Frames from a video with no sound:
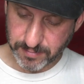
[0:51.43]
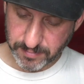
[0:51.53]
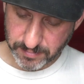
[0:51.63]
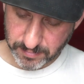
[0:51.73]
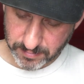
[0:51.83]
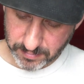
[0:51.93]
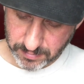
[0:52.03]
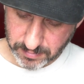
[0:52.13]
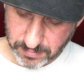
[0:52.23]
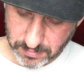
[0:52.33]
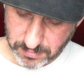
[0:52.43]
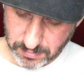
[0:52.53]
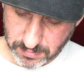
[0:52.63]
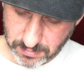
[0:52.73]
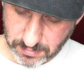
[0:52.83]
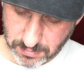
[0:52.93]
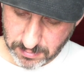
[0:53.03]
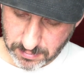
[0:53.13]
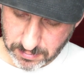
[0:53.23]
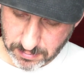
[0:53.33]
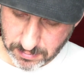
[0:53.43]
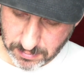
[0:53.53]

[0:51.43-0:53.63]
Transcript: Nothing is said.